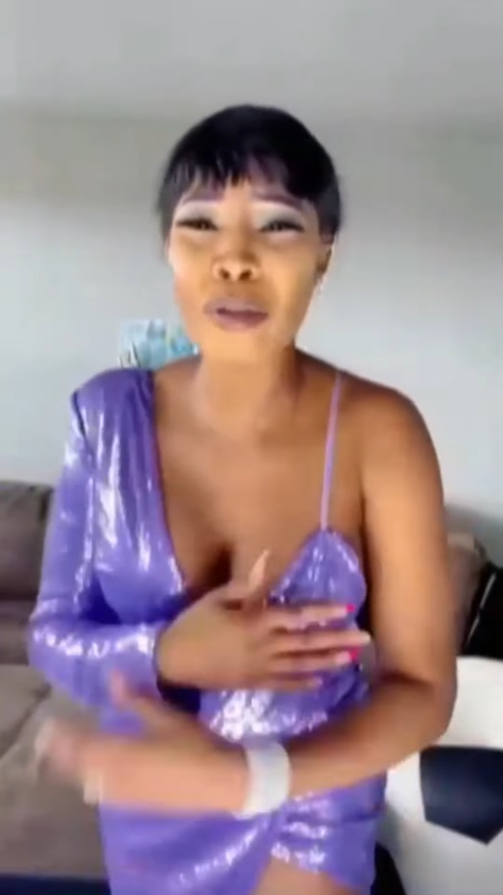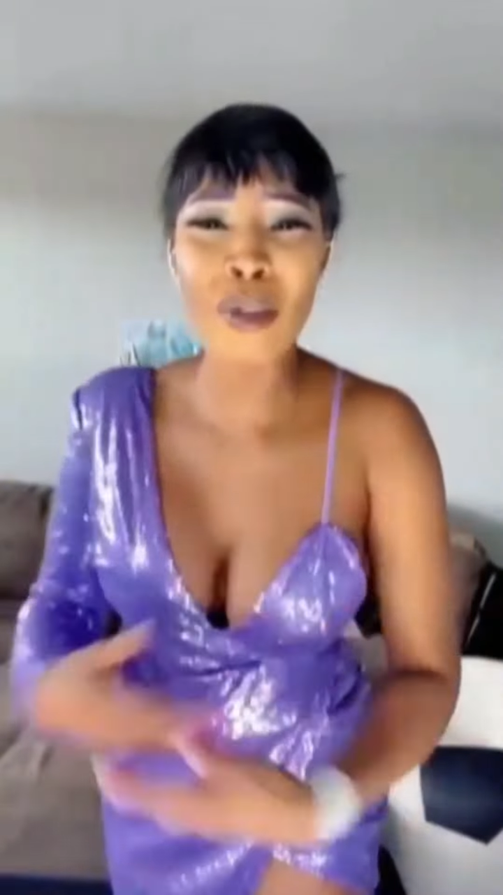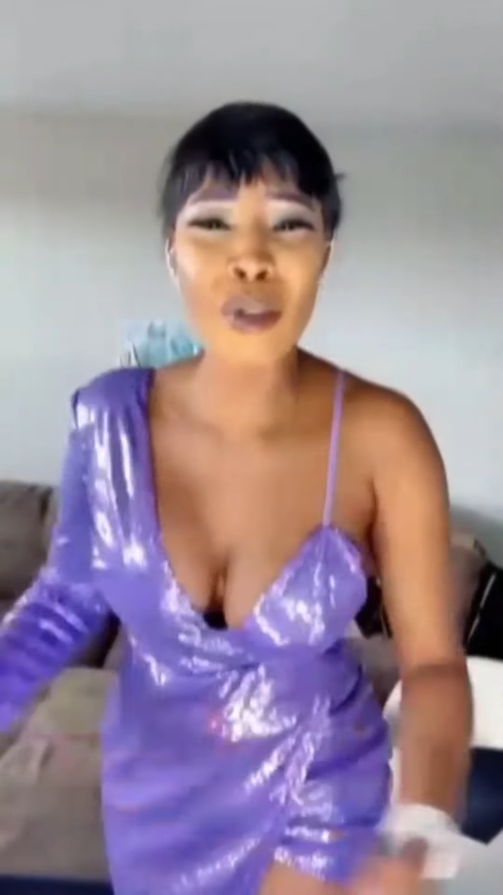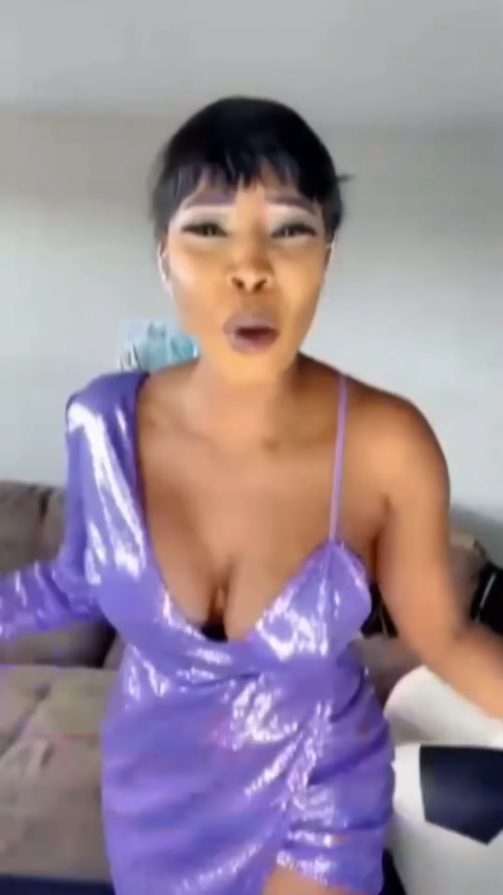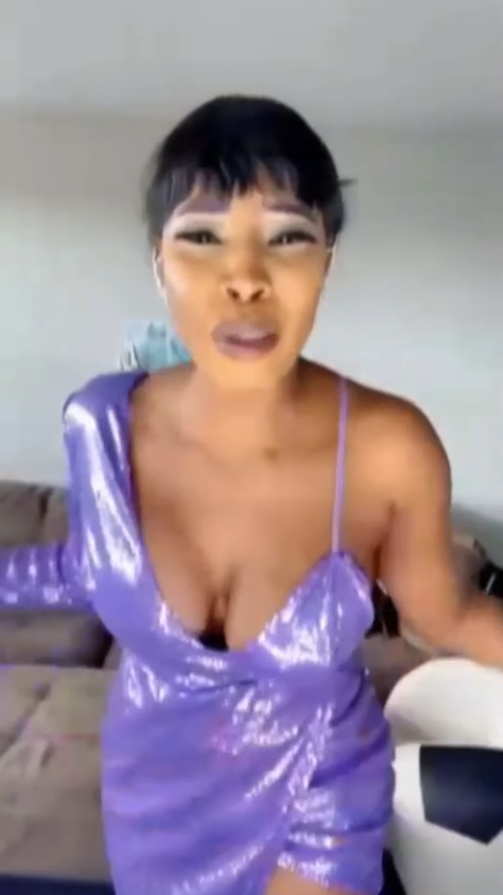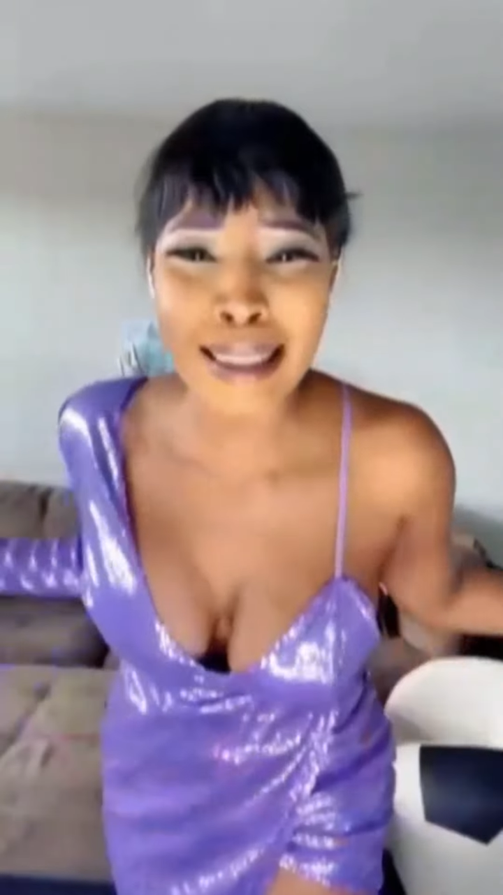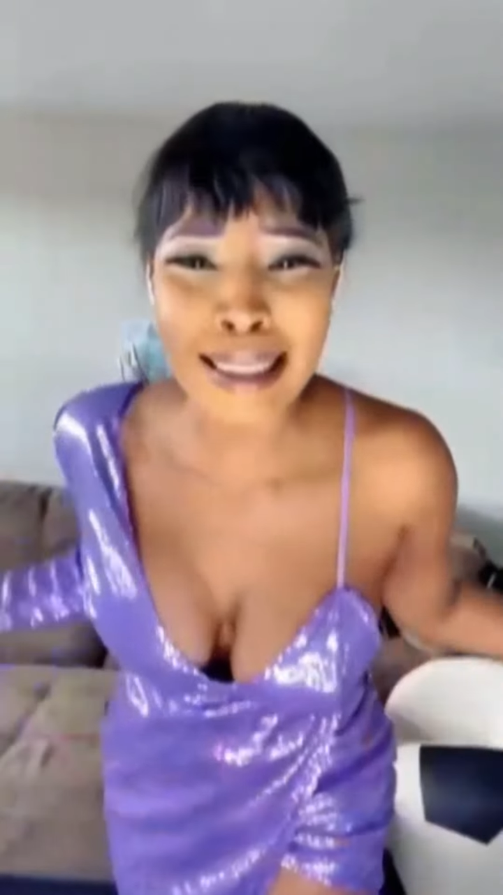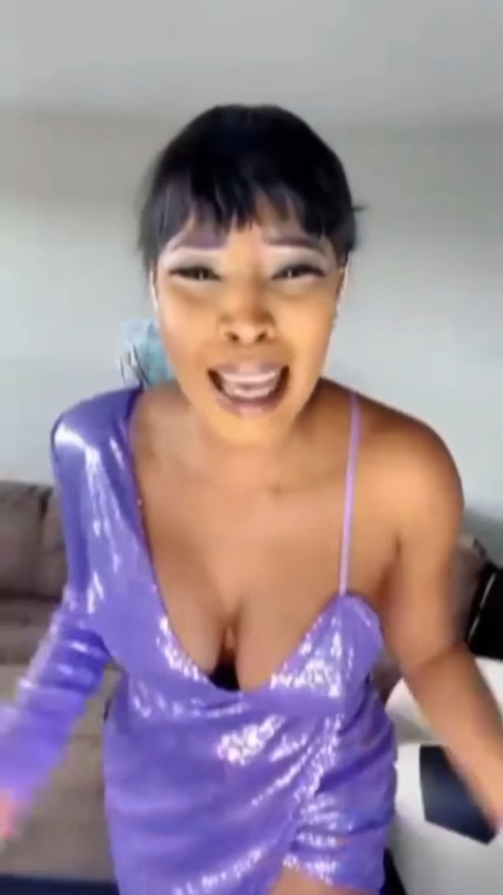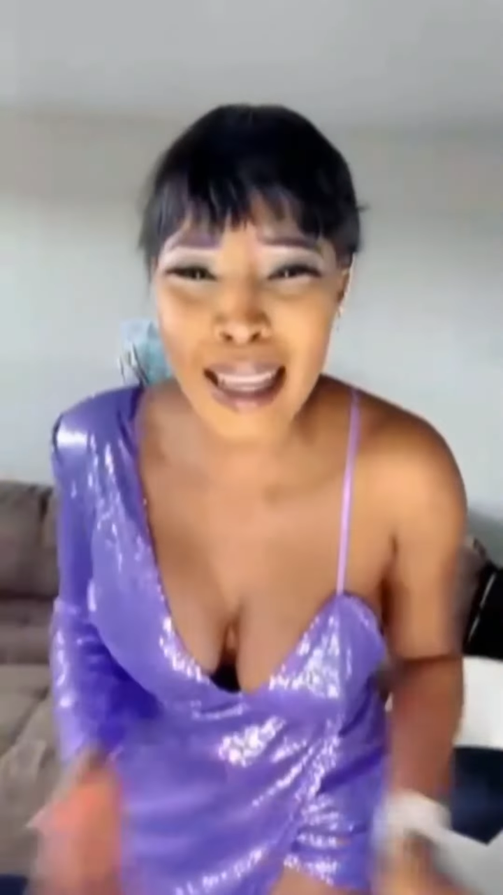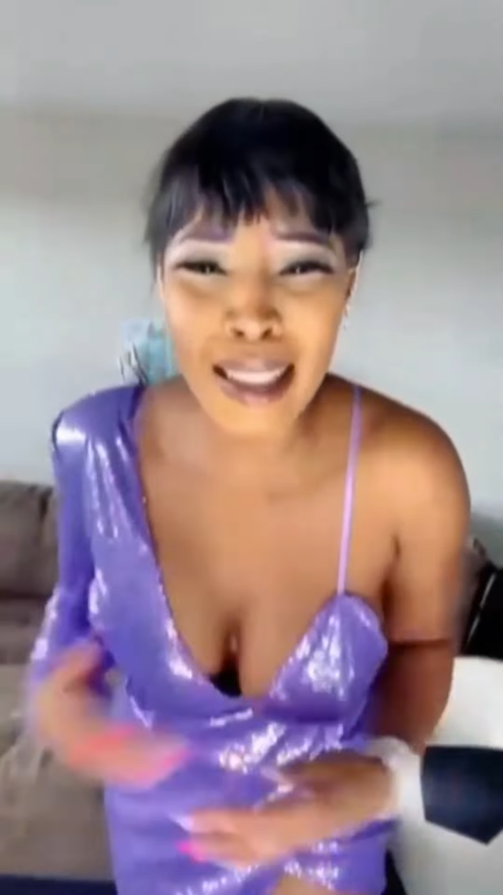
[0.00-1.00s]

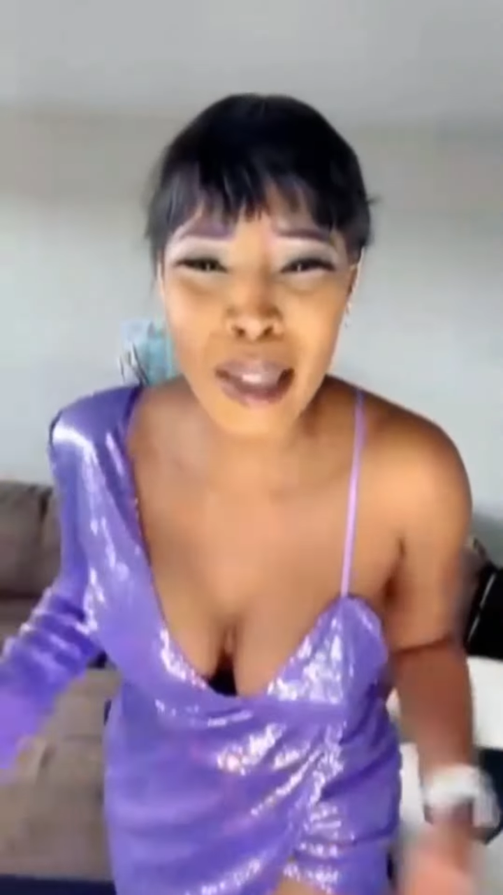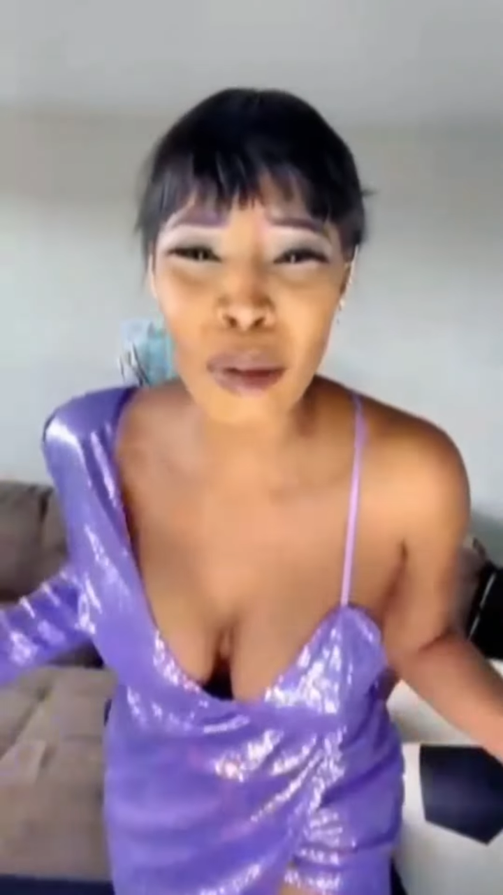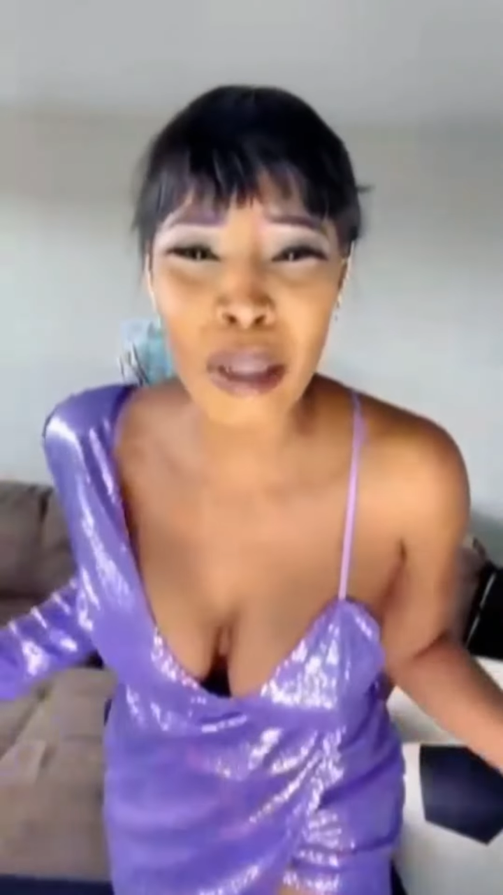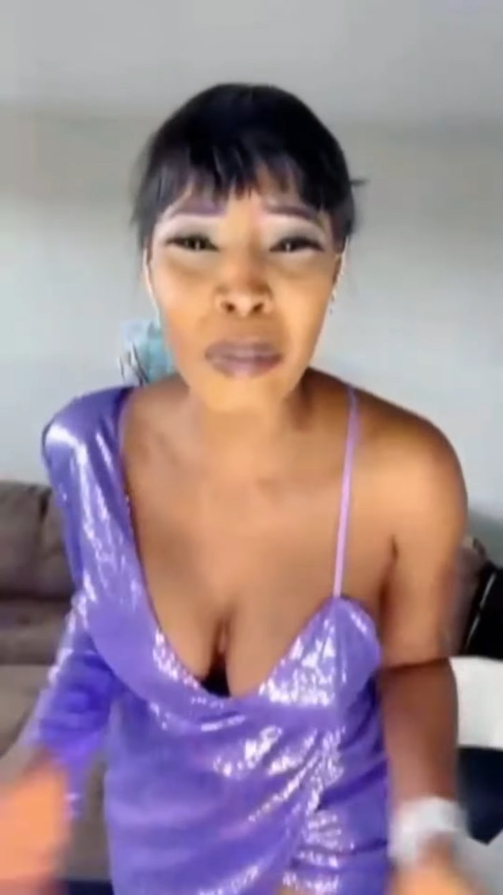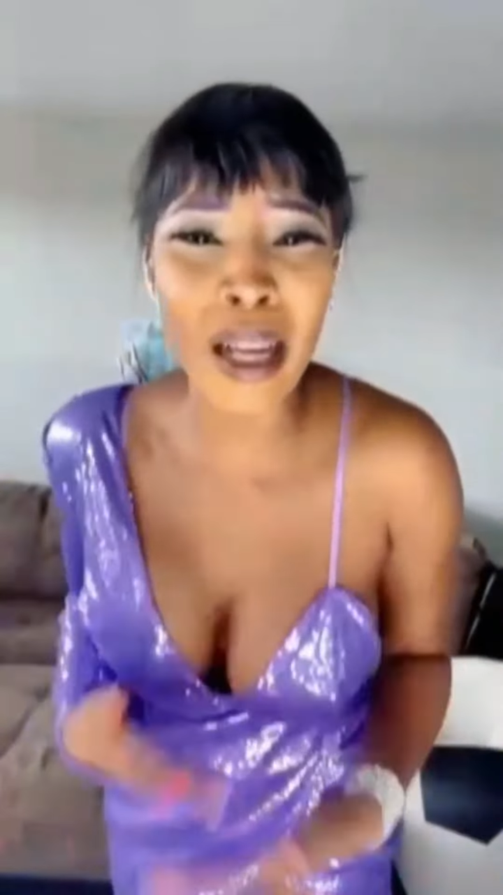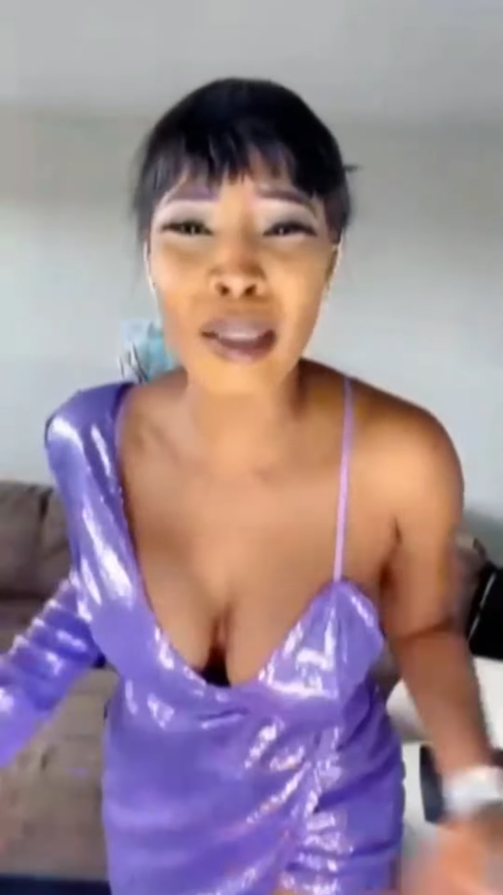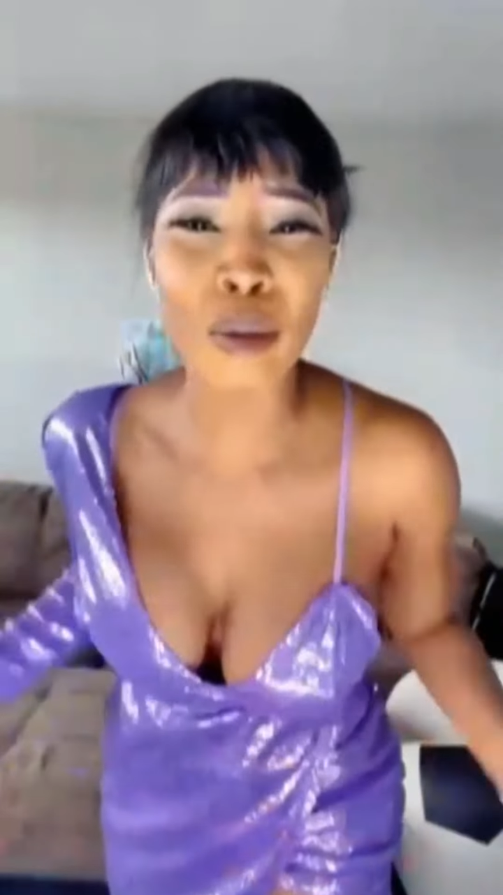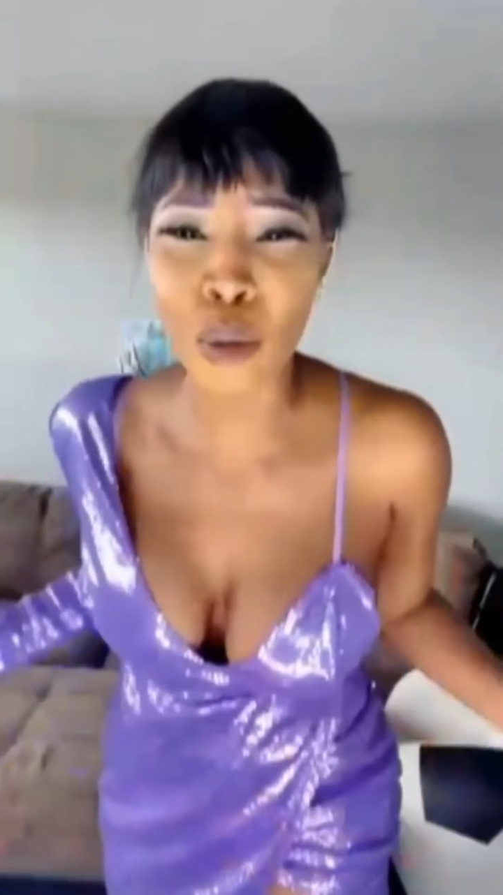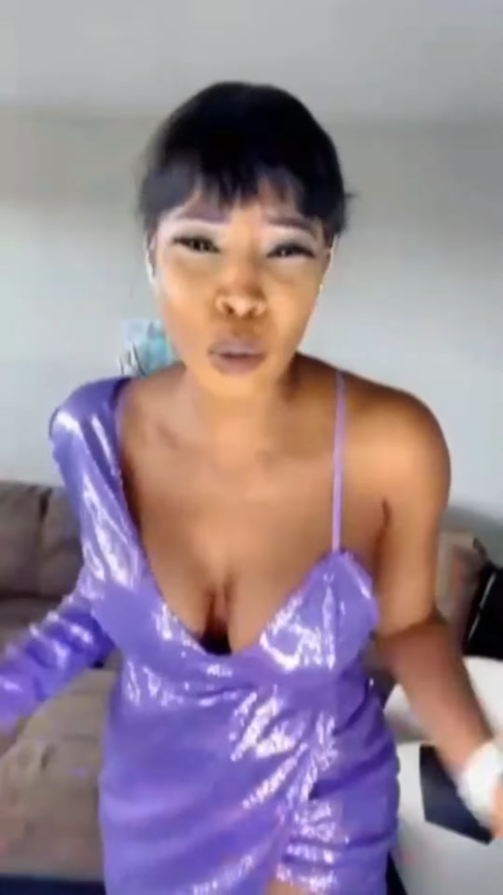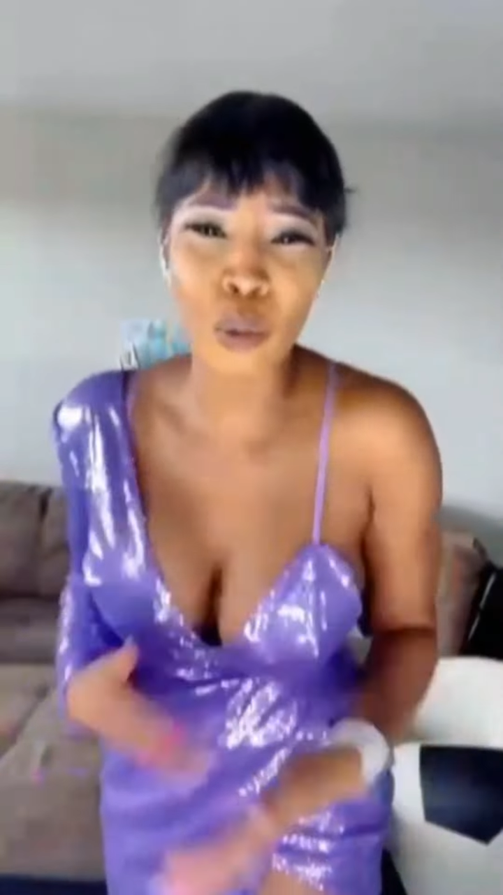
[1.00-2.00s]
nonsense next to the man they
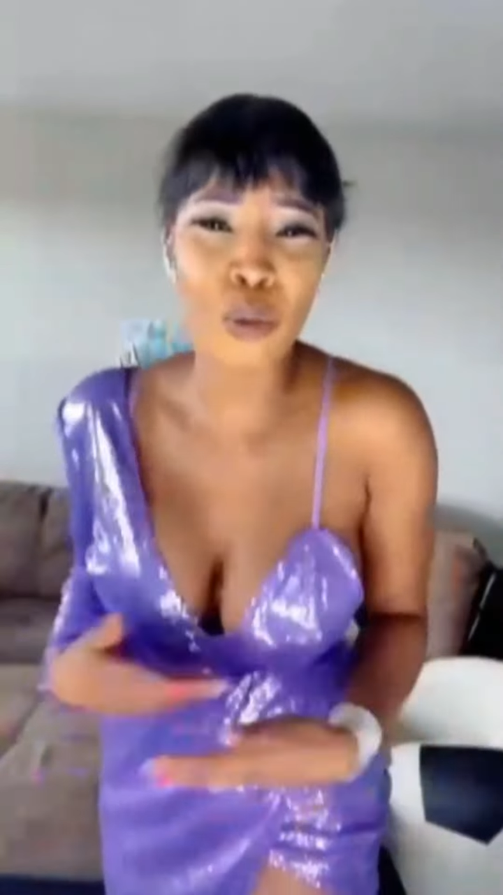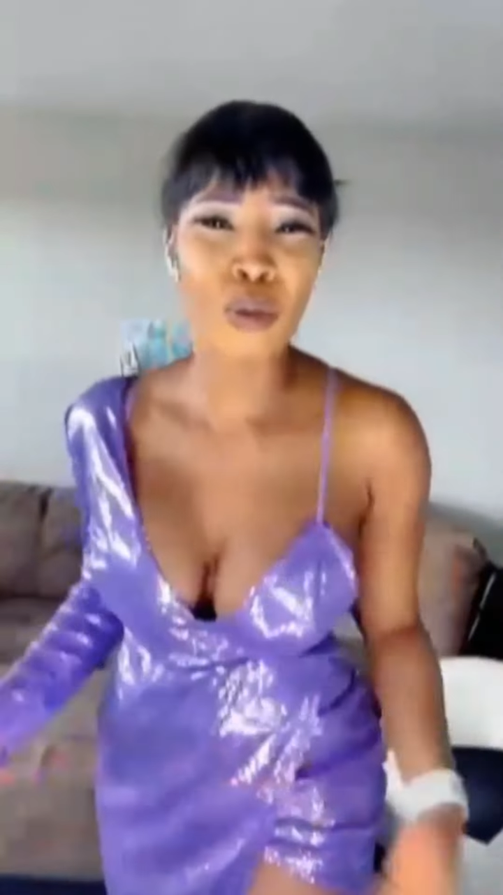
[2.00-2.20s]
do.